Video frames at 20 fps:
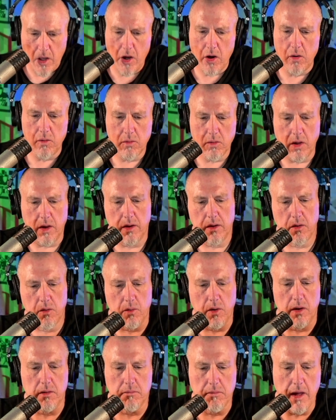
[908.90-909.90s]
oh,
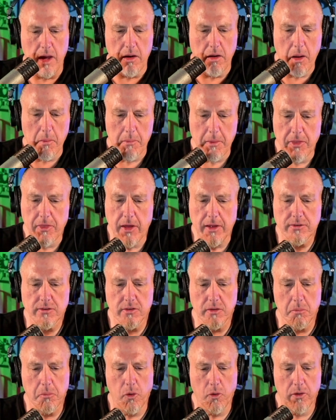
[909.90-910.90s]
okay, yeah. I mean,
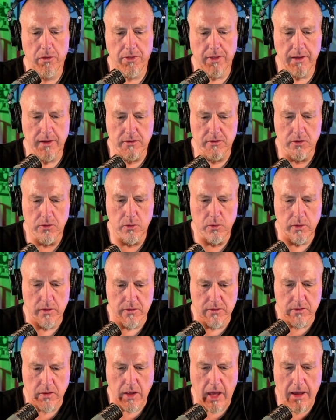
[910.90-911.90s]
that's an important thing too.
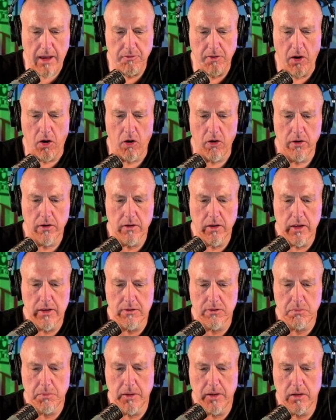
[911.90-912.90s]
Is having
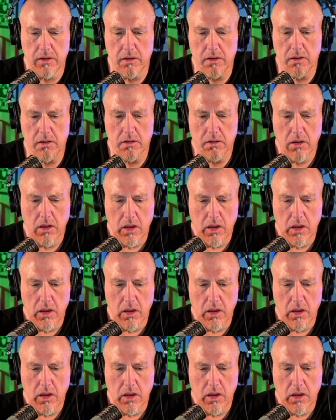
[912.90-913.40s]
it's been,